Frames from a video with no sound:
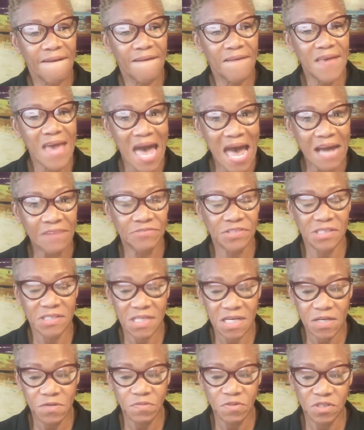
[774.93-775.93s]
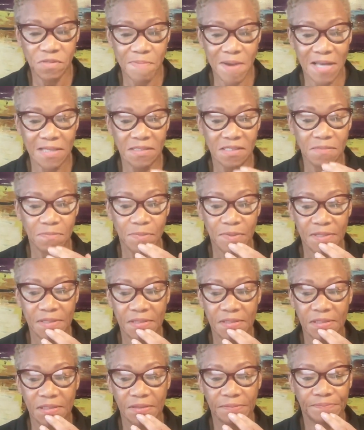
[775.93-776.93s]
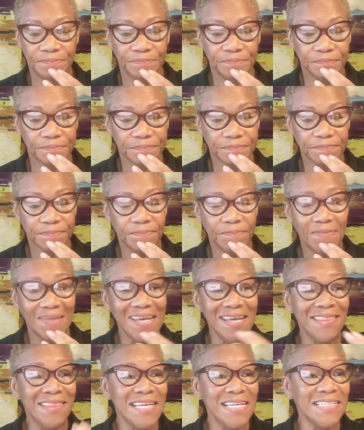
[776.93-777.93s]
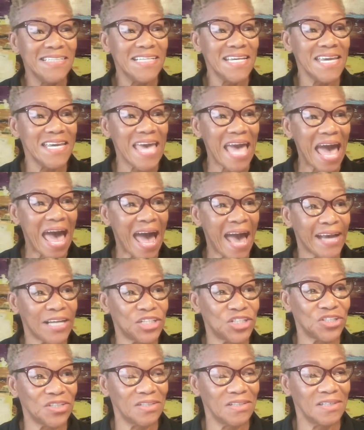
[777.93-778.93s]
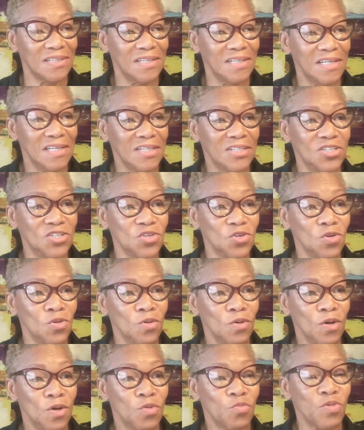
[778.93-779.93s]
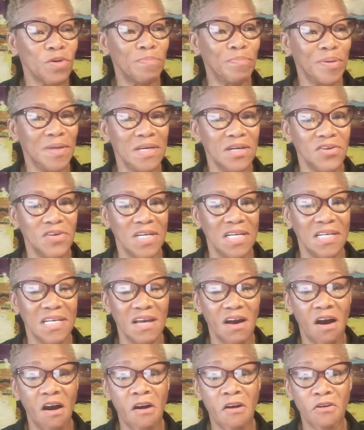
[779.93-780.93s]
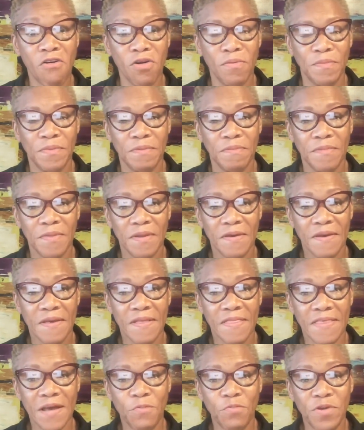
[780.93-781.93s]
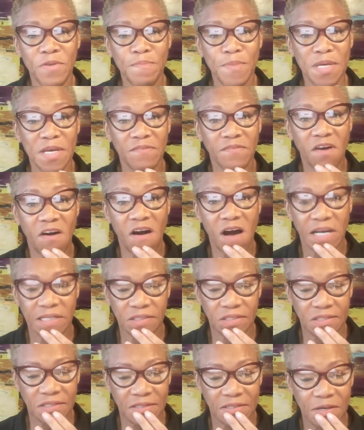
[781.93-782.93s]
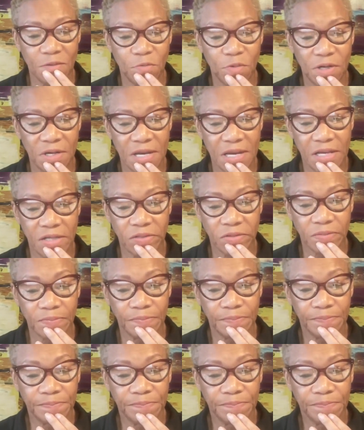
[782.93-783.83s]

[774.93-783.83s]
you have to take responsibility and then take action to repair any harm that we may have caused to someone else.